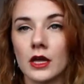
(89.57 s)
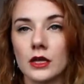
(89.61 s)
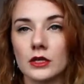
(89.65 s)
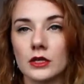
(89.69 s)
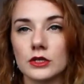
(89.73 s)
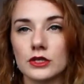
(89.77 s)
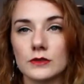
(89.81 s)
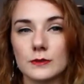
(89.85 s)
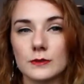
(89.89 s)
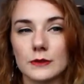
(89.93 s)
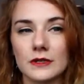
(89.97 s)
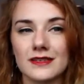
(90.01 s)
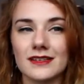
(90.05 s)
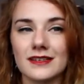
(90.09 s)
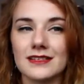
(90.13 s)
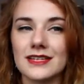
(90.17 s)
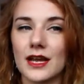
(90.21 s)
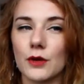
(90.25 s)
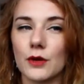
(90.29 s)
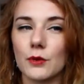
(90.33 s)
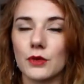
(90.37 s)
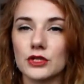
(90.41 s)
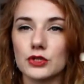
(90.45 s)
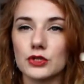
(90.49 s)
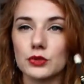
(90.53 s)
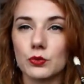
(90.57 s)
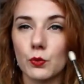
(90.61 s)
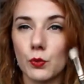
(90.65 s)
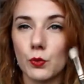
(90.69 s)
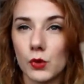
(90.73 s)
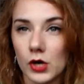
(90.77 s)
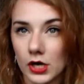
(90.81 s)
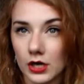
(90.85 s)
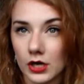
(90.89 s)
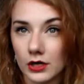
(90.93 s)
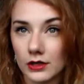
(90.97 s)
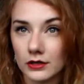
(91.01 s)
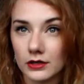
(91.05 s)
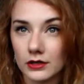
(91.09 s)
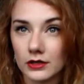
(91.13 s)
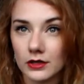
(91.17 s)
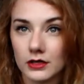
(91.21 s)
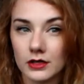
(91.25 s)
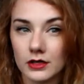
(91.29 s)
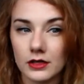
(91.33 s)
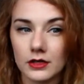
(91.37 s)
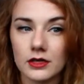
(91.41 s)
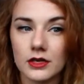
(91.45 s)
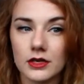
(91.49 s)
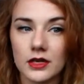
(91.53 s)
just because I take one to work
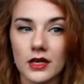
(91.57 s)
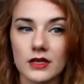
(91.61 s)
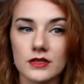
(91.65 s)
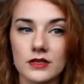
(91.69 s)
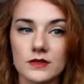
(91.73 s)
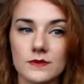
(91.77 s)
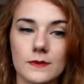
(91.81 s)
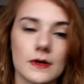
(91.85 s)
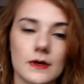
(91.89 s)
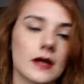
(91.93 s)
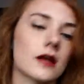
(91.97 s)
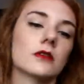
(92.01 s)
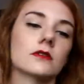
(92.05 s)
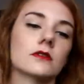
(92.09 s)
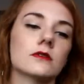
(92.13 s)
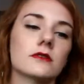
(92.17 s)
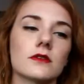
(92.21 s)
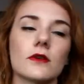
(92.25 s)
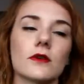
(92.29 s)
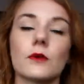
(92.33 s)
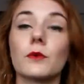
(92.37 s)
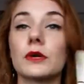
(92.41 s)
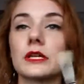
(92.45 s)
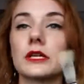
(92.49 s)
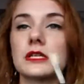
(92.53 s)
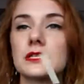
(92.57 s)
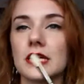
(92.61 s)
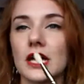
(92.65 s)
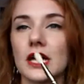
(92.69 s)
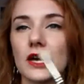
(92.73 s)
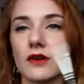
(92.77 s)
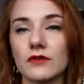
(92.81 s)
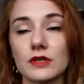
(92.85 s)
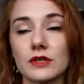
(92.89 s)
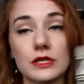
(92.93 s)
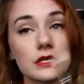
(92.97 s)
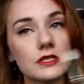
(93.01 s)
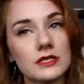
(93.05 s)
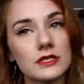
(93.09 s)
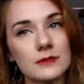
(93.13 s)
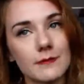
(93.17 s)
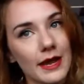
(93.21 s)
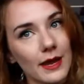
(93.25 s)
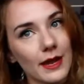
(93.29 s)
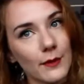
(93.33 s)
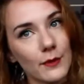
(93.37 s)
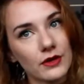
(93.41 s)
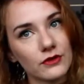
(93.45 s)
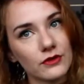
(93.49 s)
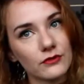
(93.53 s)
as well, so I wanted to have a
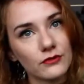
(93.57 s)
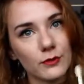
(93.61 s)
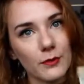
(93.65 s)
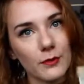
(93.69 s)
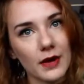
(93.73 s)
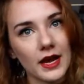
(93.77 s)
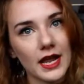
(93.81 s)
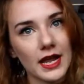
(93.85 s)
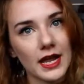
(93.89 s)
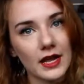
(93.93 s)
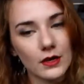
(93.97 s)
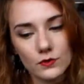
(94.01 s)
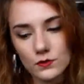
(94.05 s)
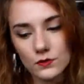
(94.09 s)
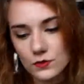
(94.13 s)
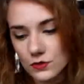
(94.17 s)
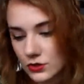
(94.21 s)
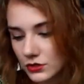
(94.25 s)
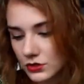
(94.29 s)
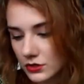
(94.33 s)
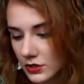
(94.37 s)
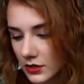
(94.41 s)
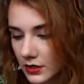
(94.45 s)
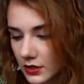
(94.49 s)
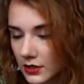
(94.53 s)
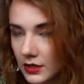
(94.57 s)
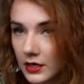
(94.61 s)
spare one for my house.